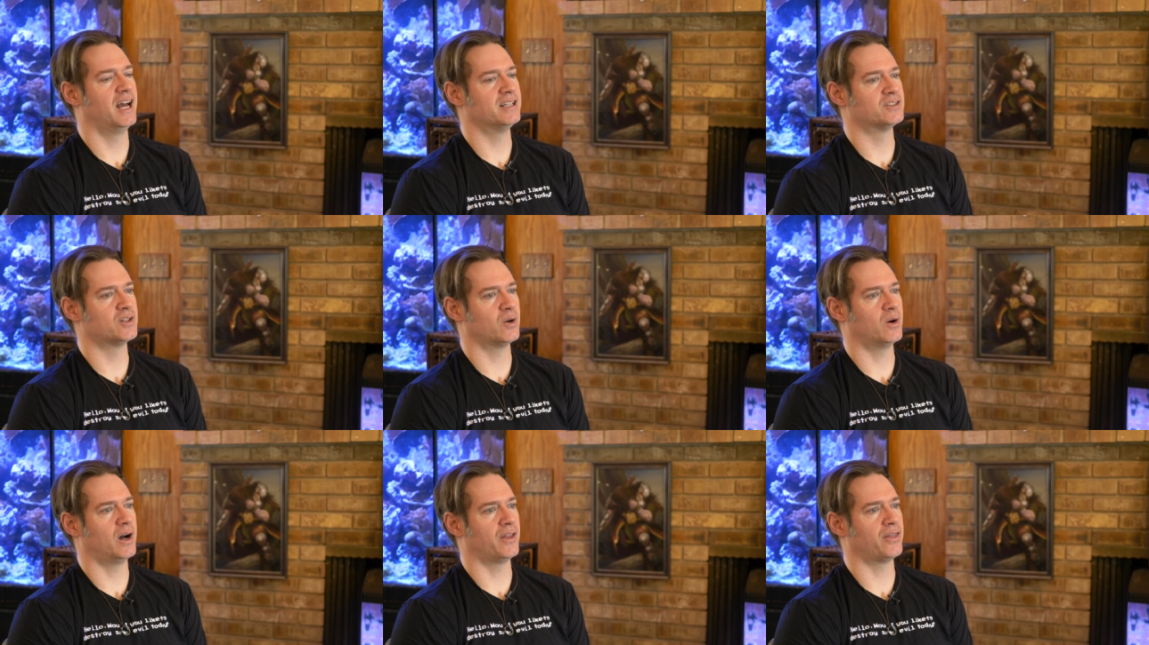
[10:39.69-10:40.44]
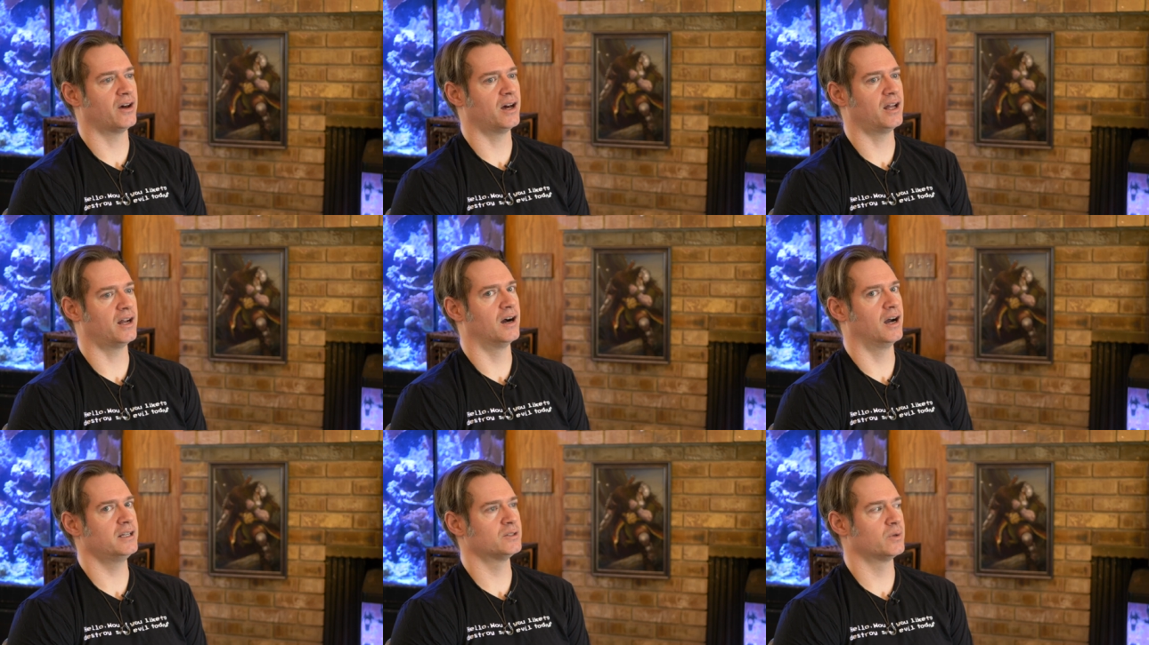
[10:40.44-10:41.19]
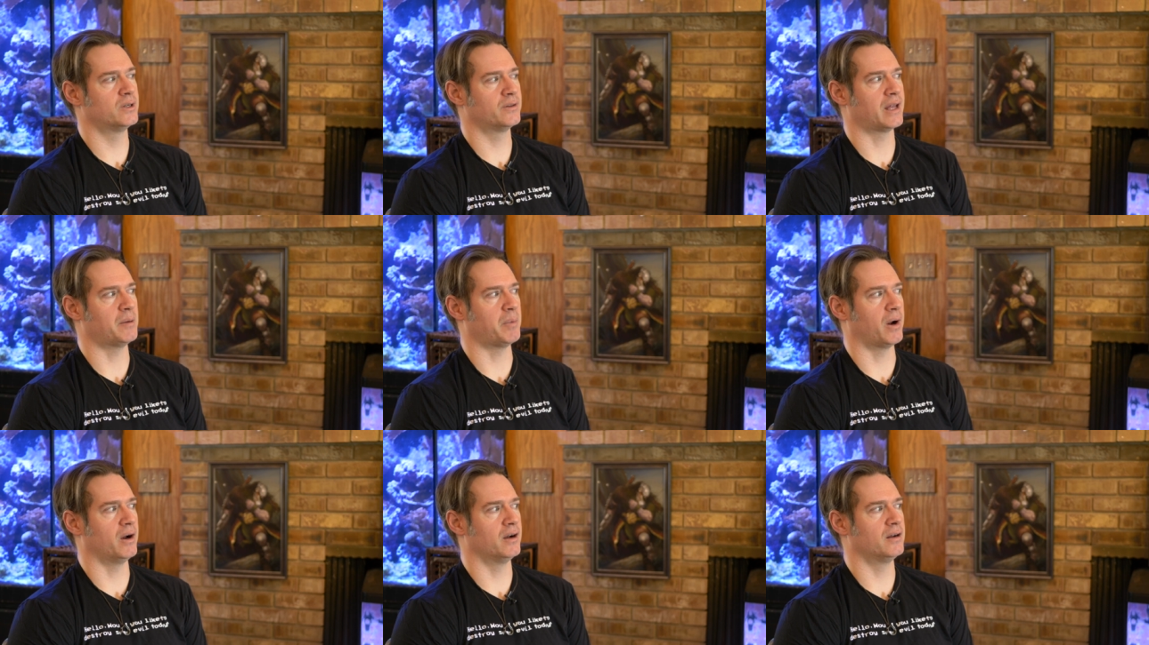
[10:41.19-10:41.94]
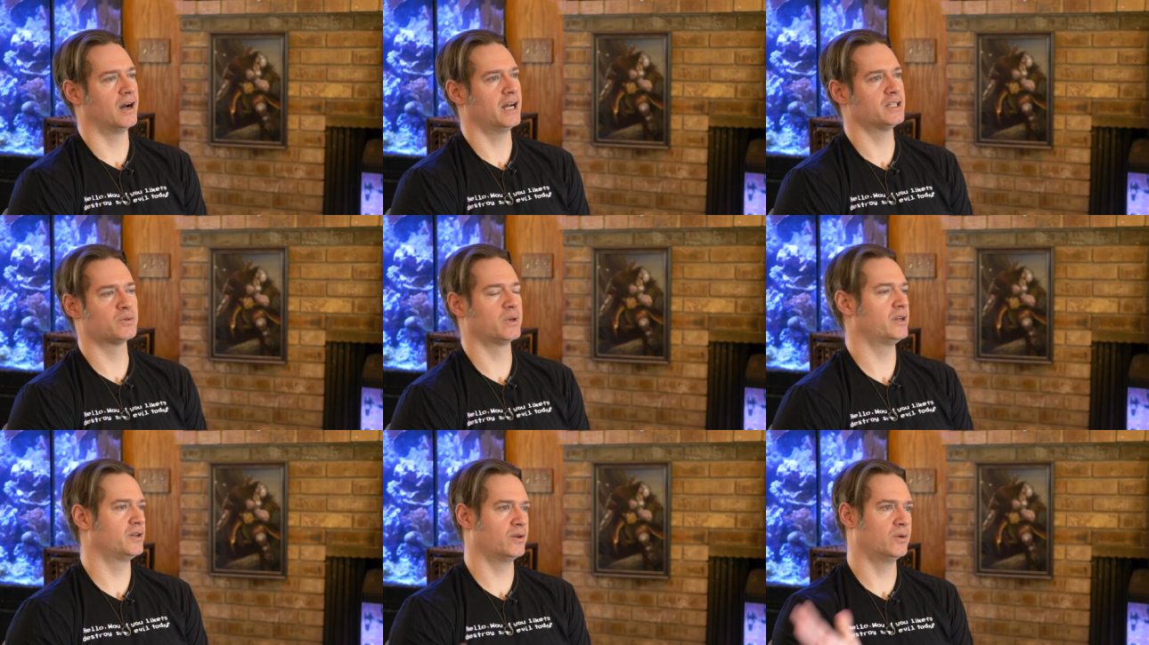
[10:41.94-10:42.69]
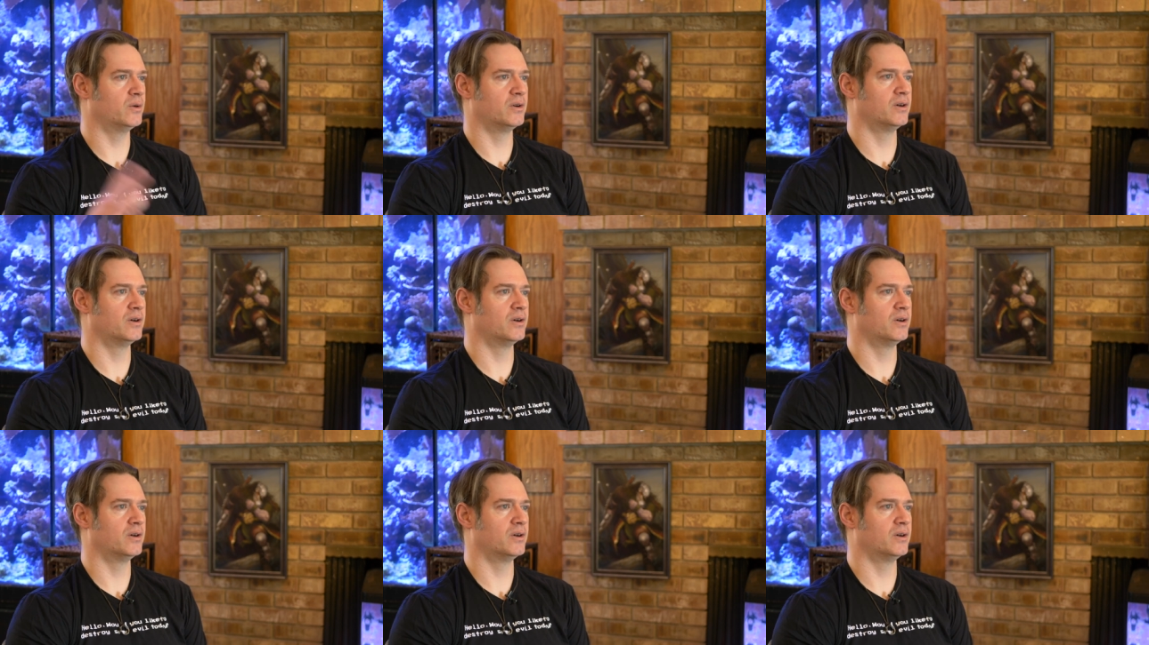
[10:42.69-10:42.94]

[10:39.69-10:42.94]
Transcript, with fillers: And so I thought, I just want to do that part. I just want to do